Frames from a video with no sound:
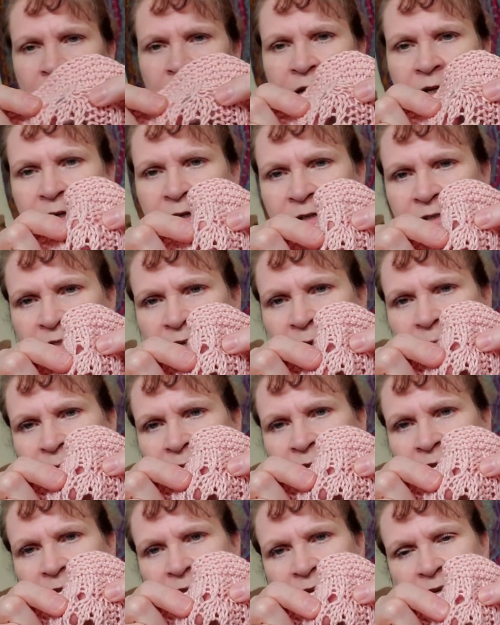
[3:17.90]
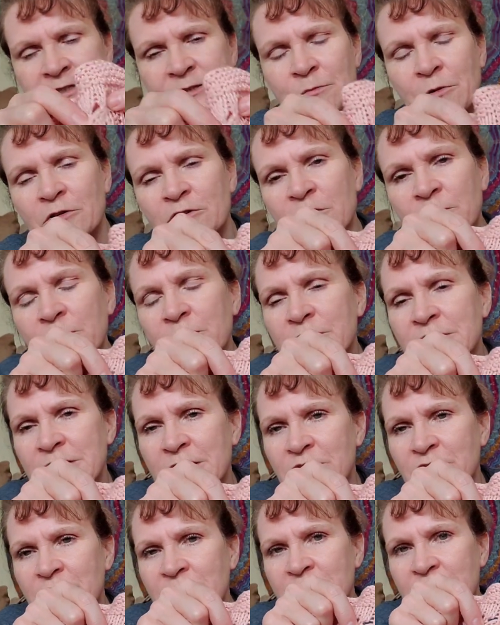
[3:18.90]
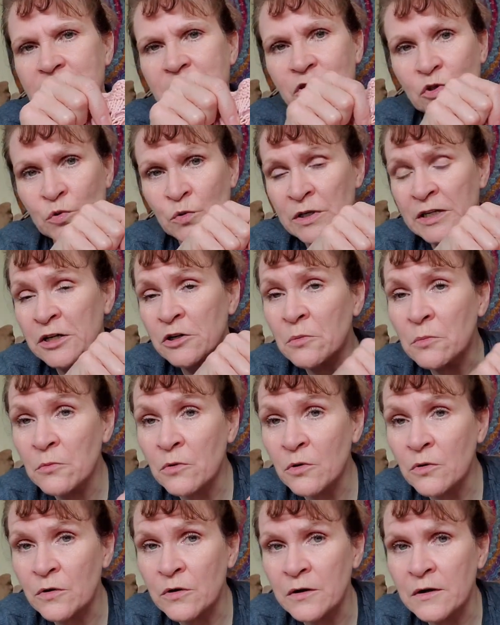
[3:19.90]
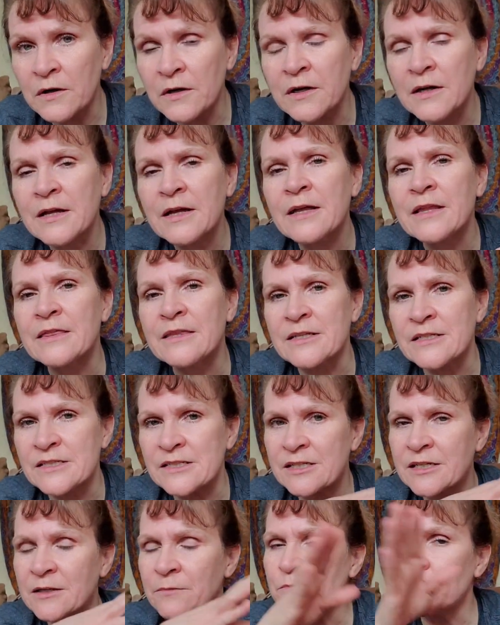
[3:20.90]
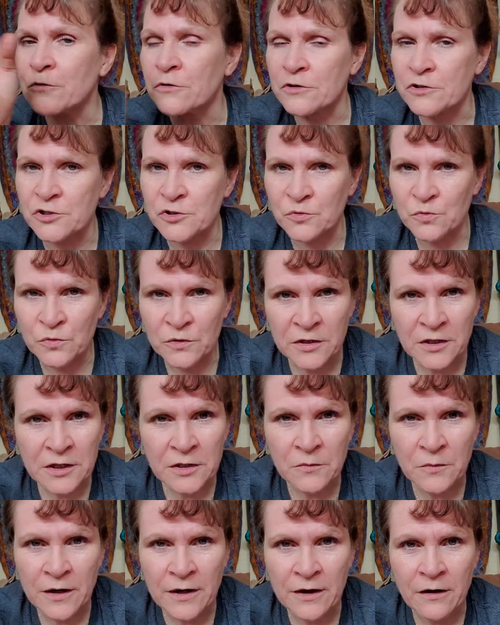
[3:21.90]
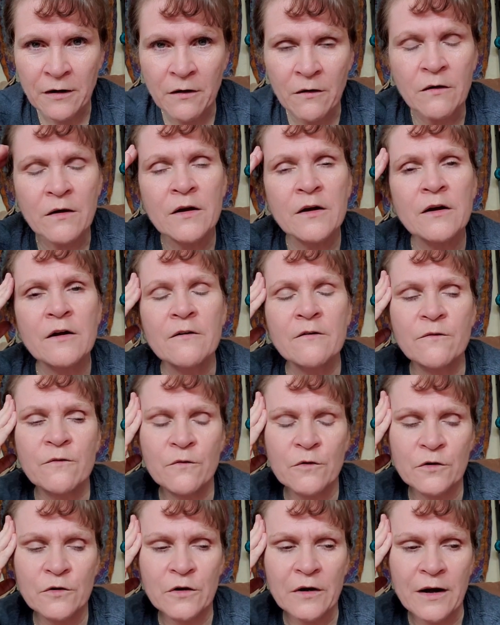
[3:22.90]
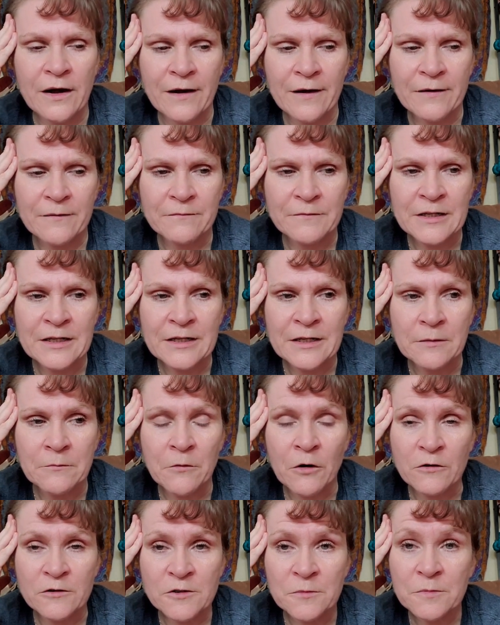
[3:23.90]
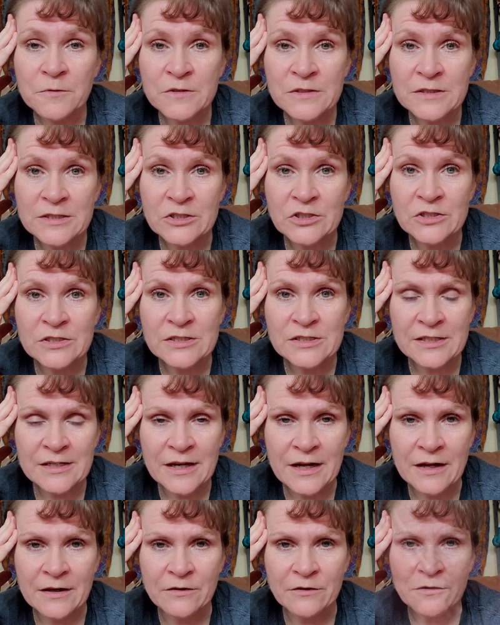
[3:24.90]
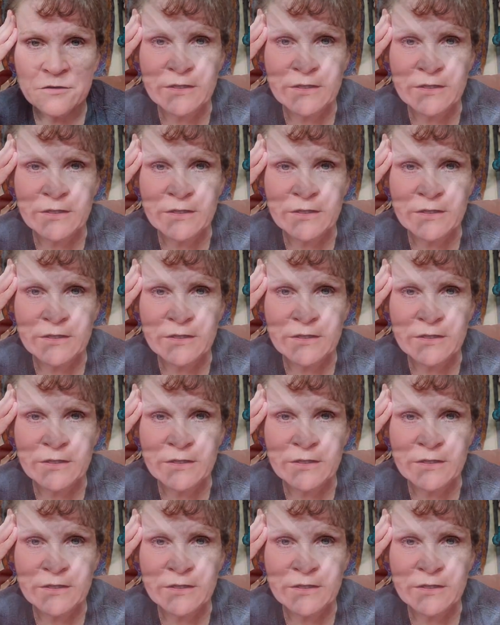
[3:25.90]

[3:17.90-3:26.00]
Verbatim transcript: knitting something that has multiple stitches, three or more, this tip works really well for um, knitting multiple stitches together.